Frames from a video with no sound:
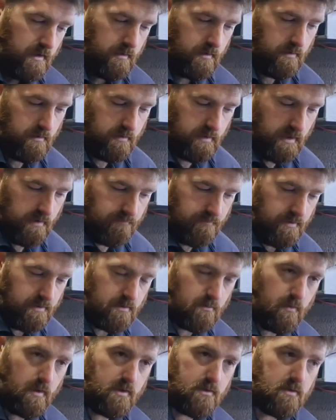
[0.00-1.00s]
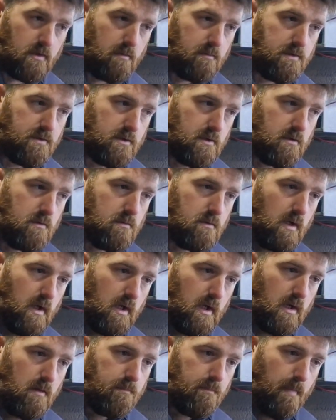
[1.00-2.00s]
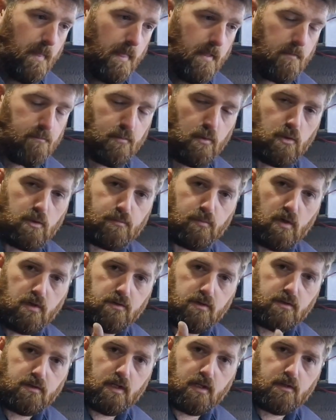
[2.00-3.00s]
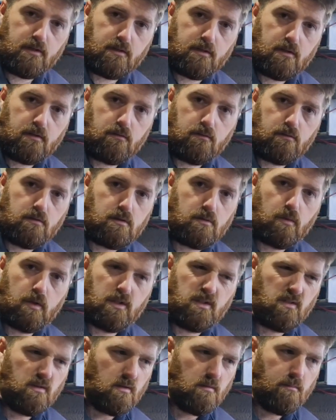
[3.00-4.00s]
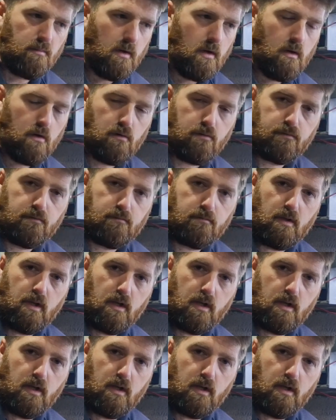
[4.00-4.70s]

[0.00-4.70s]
You can have this switched up to um, boost pressure sensor or switch you can buy off